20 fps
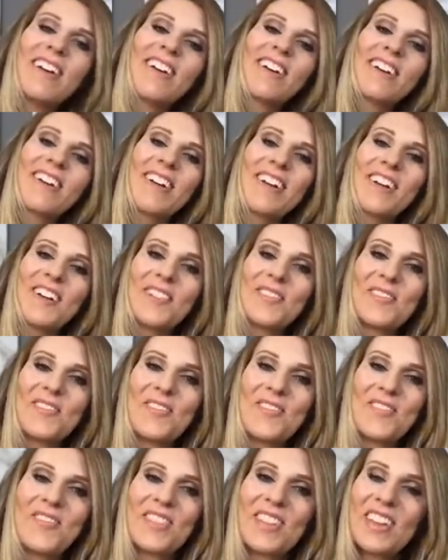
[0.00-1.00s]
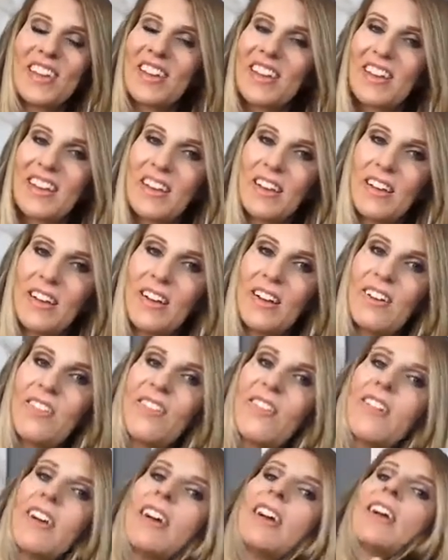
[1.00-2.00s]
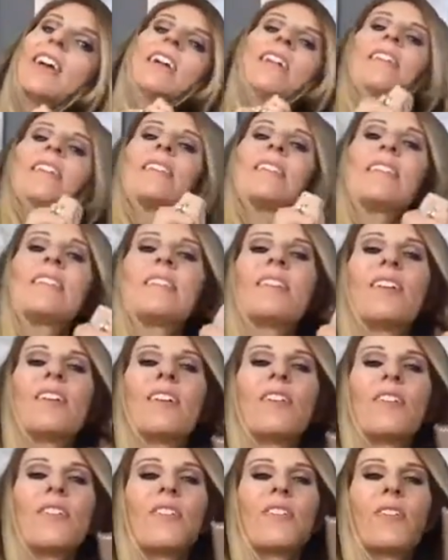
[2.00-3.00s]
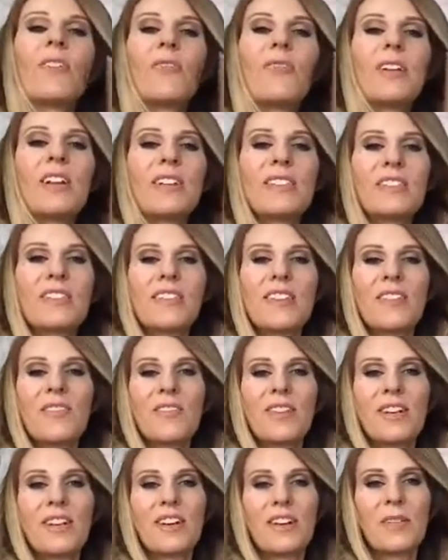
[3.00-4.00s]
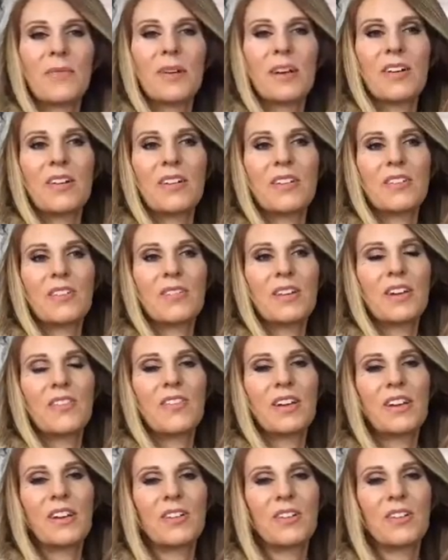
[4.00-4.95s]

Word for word: Okay. All right, so what else can we talk about? Do we have any